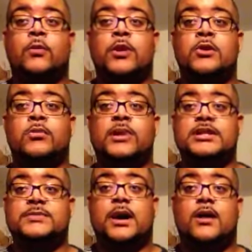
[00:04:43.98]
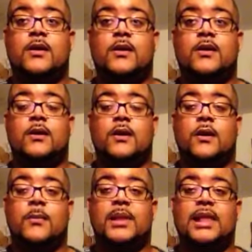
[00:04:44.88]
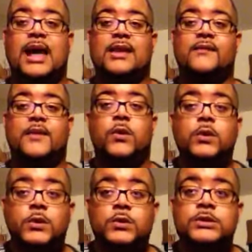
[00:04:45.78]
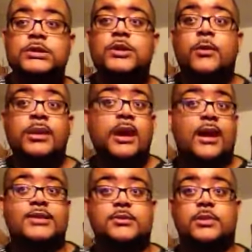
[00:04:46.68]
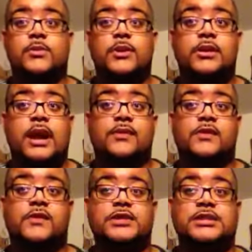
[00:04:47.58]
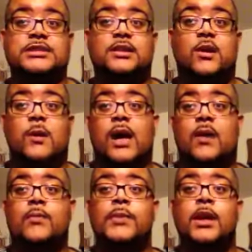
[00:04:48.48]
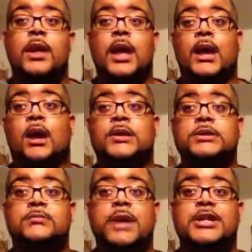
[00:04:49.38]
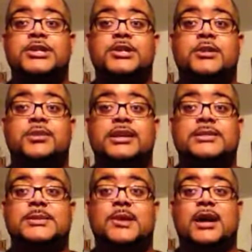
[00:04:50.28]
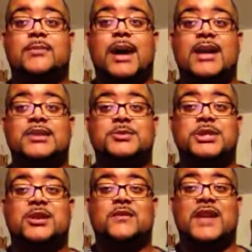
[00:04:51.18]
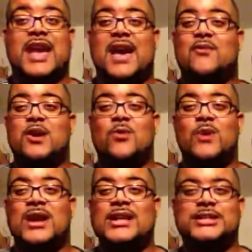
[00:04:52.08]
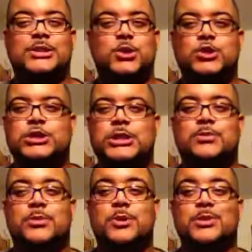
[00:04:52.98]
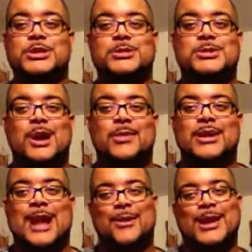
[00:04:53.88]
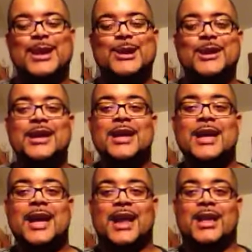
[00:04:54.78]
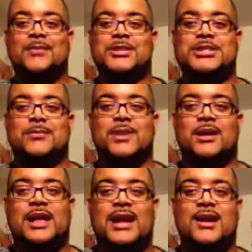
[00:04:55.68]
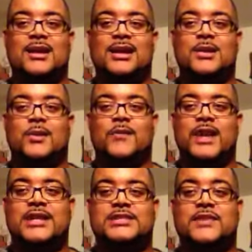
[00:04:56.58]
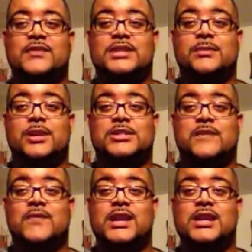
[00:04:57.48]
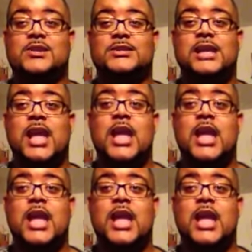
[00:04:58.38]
Were you impressed by her melodic vocals? You know, be honest with me after you finish listening to the whole album. And also, make sure you please subscribe to my YouTube channel if you haven't already. It's so simple. You push the subscribe button down here. And then you push the bell icon to get notifications for every time I drop videos.